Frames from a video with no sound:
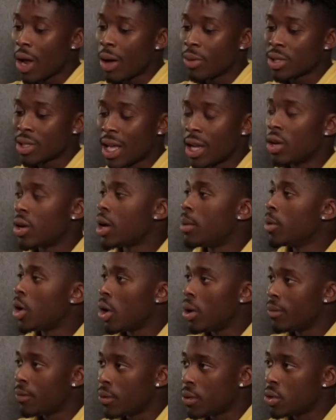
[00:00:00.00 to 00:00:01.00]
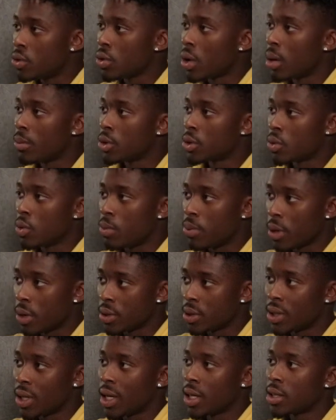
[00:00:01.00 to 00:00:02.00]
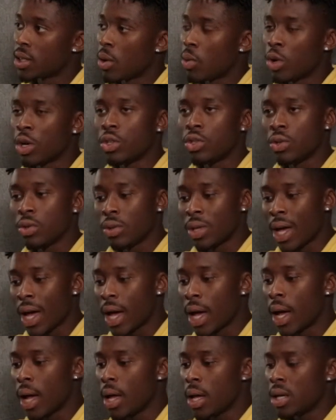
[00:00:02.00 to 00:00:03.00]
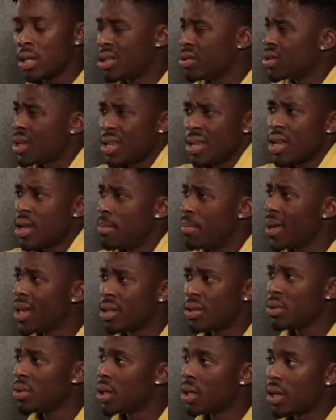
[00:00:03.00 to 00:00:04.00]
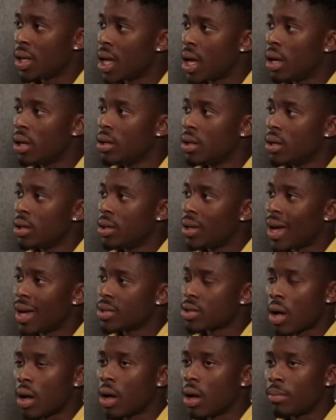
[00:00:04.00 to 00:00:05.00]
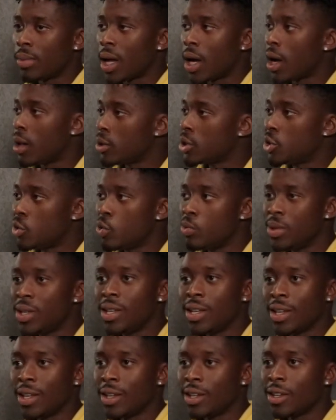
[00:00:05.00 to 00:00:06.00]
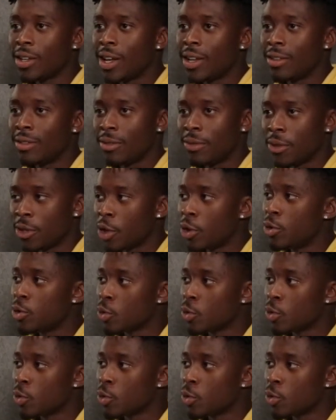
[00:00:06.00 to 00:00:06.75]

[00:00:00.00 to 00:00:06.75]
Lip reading: was like, look, I'm going through the drama school process. I want to do that. And she was like, yeah, bet, do it. Like it's calm. Like I'll still be here. And for those